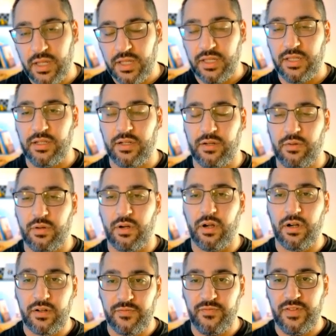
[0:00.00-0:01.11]
you know,
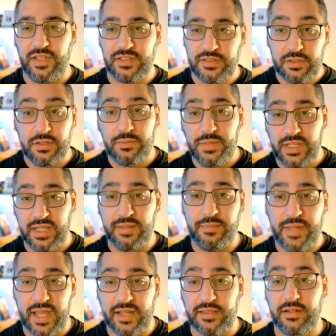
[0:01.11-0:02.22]
ArchViz could be
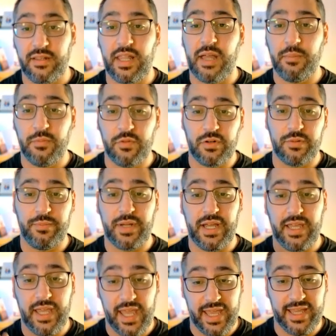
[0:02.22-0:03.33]
impacted a lot more
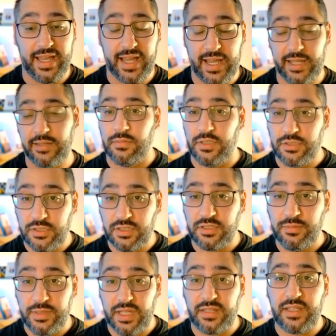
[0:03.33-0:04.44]
by AI. It's good to
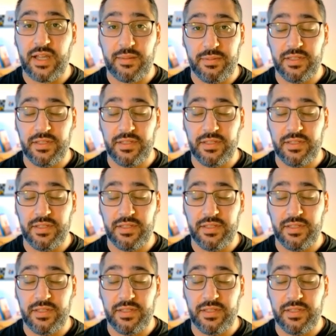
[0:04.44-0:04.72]
be on top of